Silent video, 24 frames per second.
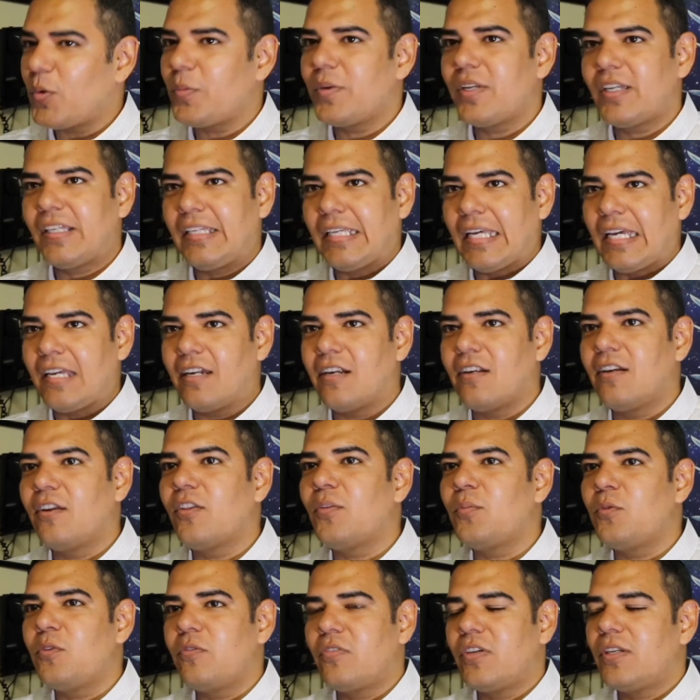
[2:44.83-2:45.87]
Woman again in
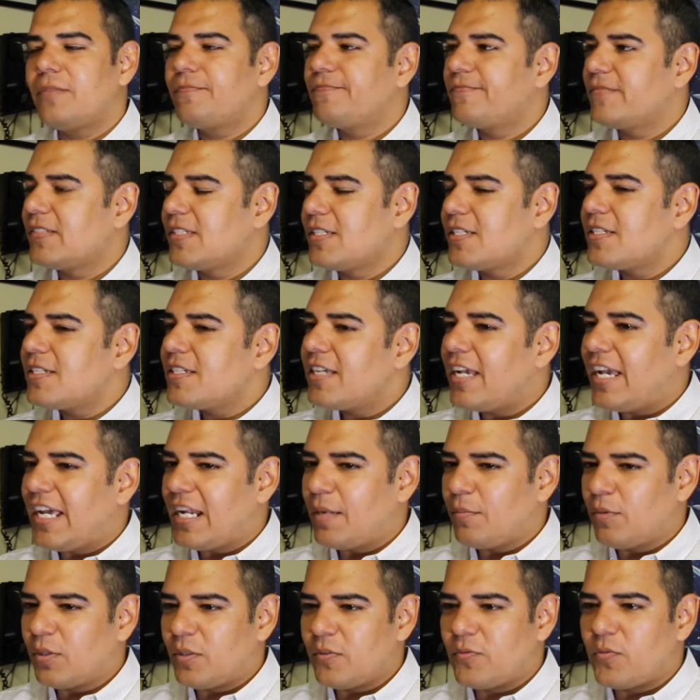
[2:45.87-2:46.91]
another movie. And
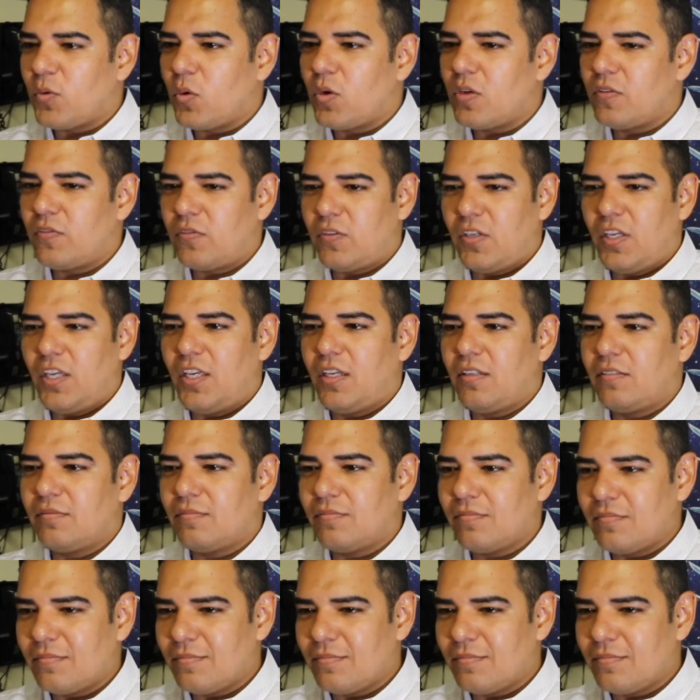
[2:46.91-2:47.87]
I'm looking forward to seeing